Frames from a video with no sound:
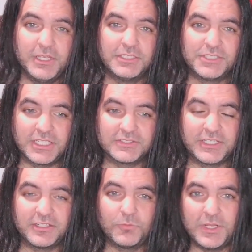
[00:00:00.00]
Check us out
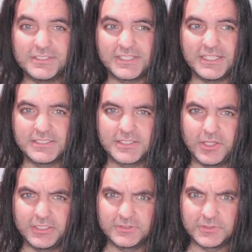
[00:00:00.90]
on Wednesdays. The
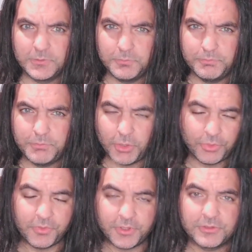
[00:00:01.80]
links to both
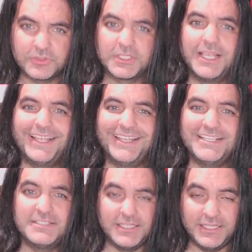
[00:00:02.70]
of those
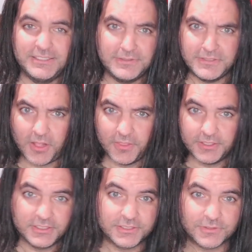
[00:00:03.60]
is in the
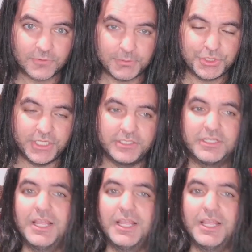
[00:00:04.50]
description.